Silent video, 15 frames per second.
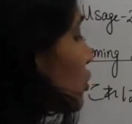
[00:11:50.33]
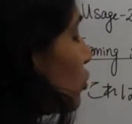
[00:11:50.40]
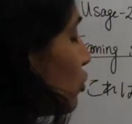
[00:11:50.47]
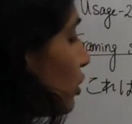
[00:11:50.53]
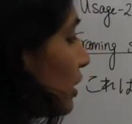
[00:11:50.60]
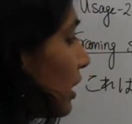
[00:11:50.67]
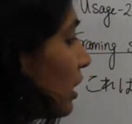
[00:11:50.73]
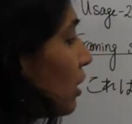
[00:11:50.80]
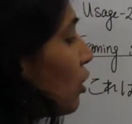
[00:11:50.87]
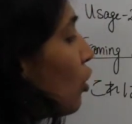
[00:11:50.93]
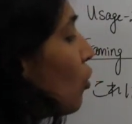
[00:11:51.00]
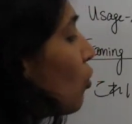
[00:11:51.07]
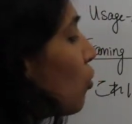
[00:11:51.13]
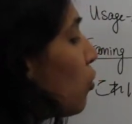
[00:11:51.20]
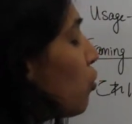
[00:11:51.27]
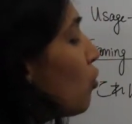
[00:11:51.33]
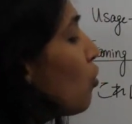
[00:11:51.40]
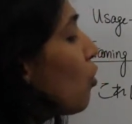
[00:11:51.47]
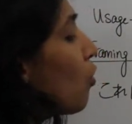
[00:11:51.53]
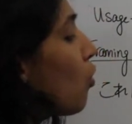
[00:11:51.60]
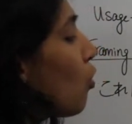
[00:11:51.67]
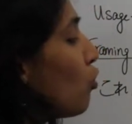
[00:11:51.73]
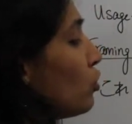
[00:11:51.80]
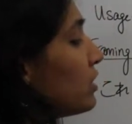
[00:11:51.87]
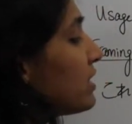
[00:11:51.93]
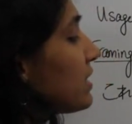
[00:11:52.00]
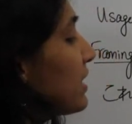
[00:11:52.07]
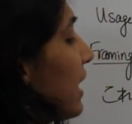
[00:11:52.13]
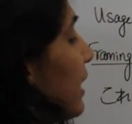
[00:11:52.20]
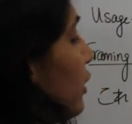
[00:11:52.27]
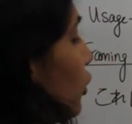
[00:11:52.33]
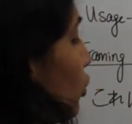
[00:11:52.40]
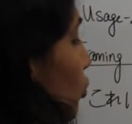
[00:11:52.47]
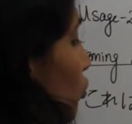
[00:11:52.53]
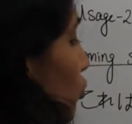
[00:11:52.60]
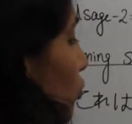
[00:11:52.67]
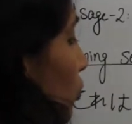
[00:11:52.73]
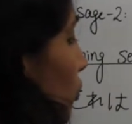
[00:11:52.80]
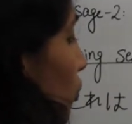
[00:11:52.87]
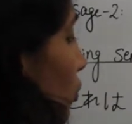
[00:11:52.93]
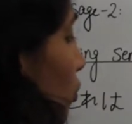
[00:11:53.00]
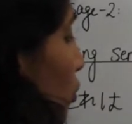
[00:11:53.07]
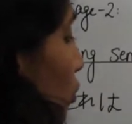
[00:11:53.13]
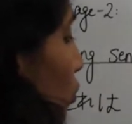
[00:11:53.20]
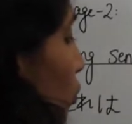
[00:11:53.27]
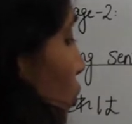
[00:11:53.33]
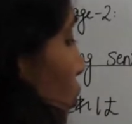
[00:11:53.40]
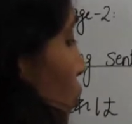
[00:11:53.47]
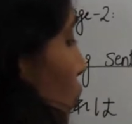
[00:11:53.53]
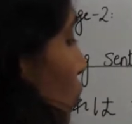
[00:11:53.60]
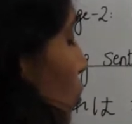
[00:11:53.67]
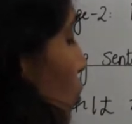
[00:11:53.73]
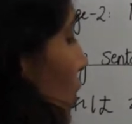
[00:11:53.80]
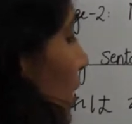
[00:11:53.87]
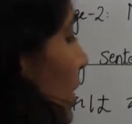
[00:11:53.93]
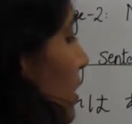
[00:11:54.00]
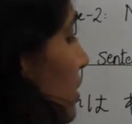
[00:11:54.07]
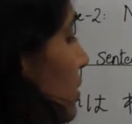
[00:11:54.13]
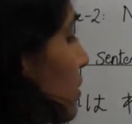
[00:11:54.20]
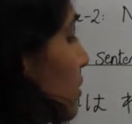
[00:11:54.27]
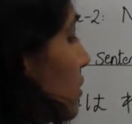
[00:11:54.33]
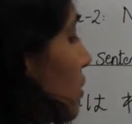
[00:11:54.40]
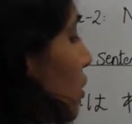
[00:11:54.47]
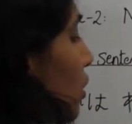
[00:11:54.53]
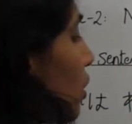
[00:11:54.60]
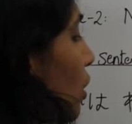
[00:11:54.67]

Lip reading: going to tell who owns N2. Who is